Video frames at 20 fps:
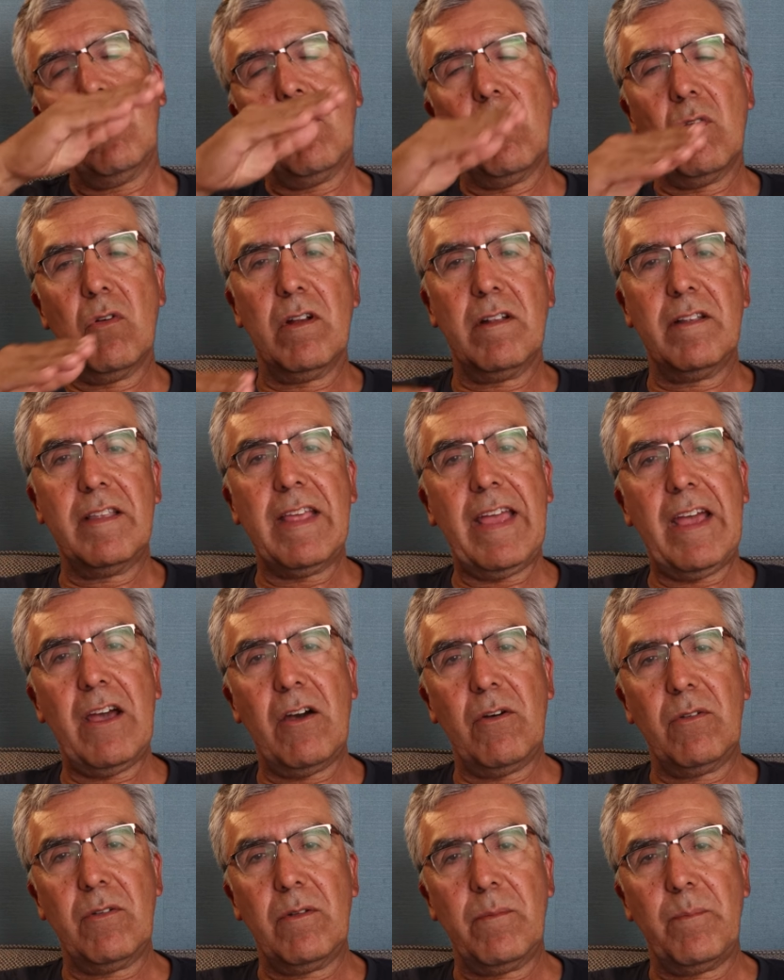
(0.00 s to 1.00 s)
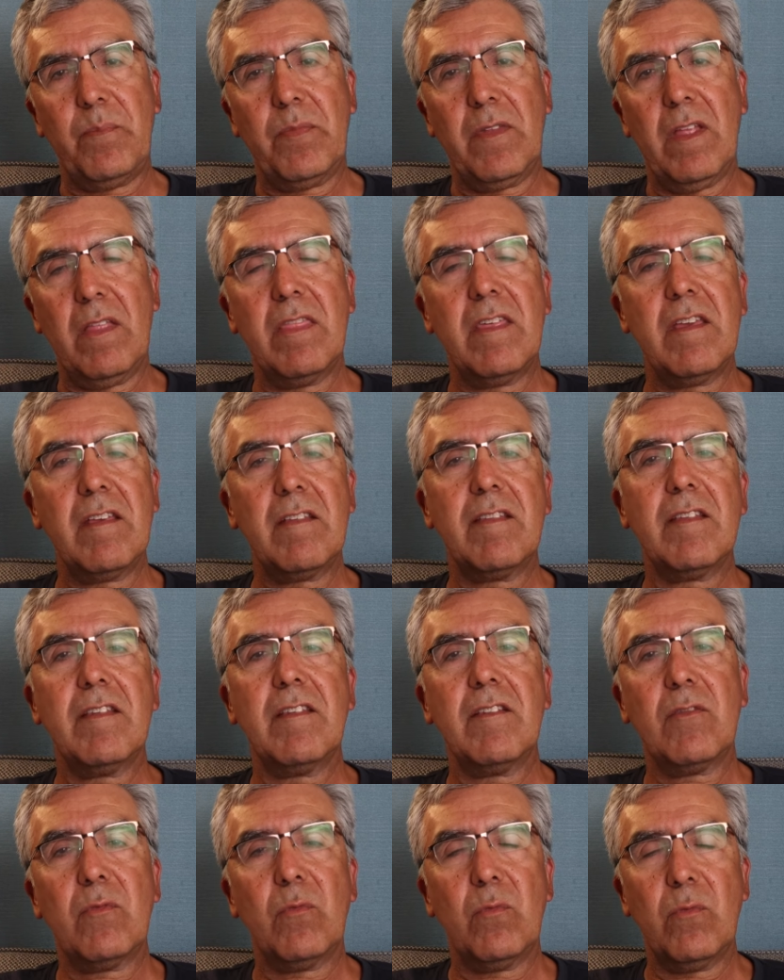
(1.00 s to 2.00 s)
or down. This
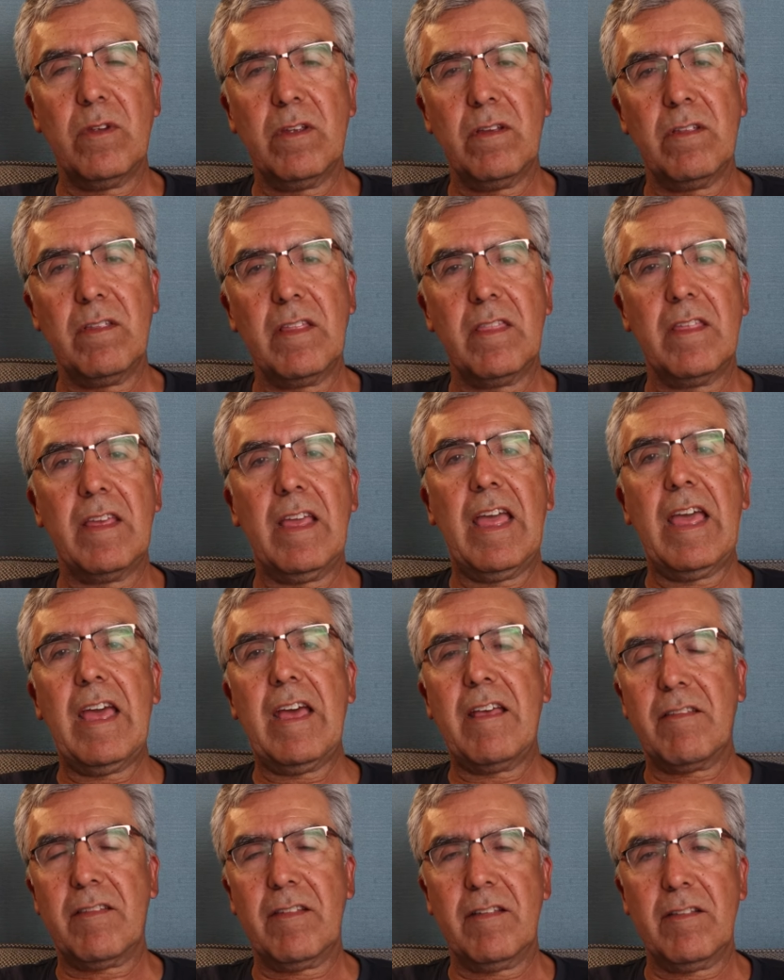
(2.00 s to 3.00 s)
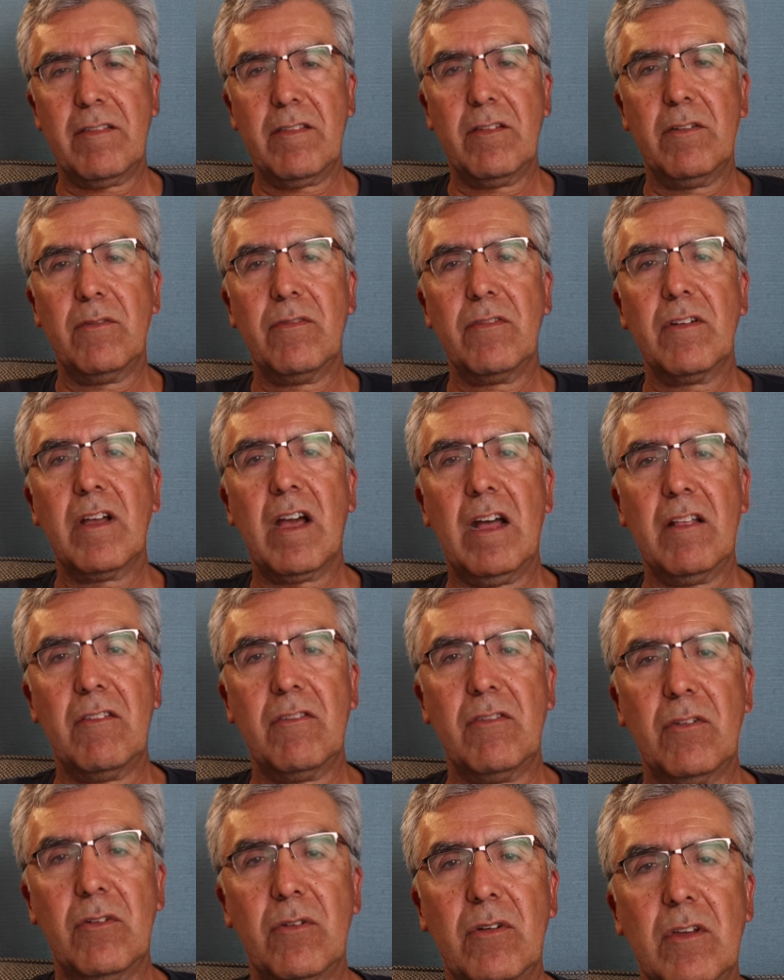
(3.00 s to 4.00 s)
is really the essence of
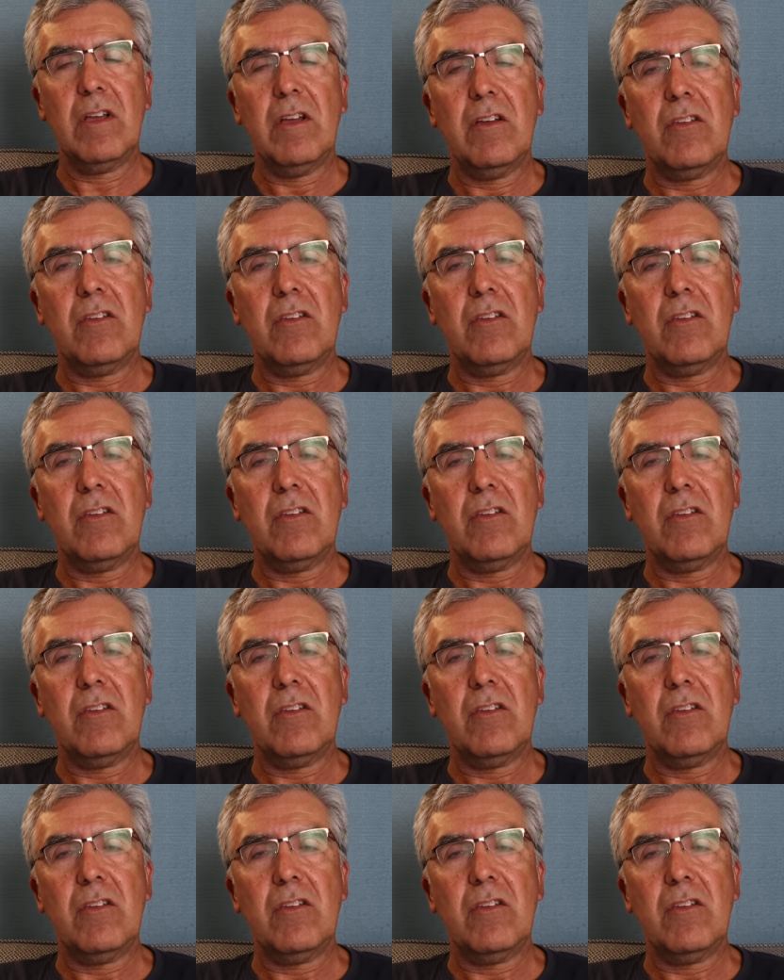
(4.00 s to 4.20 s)
KAATSU.